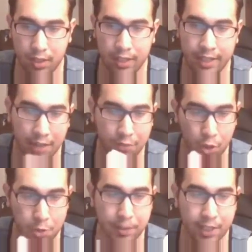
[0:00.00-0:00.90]
Now, of
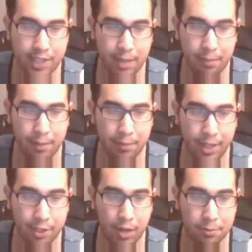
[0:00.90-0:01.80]
course, because I made
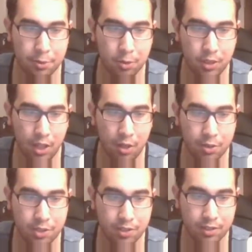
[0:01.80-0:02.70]
my crap too
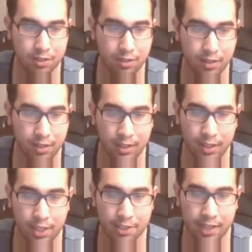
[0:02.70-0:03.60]
close,
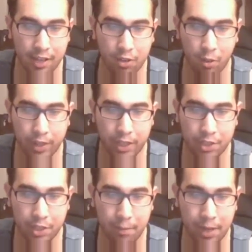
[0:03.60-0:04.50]
it's now going
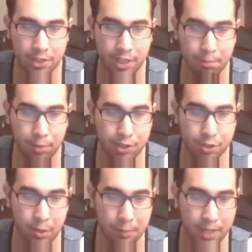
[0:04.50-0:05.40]
into the mouse input
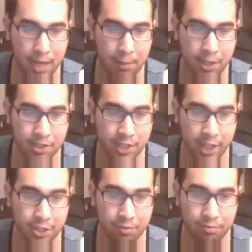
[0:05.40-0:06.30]
script comment
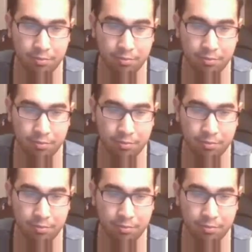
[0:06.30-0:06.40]
section.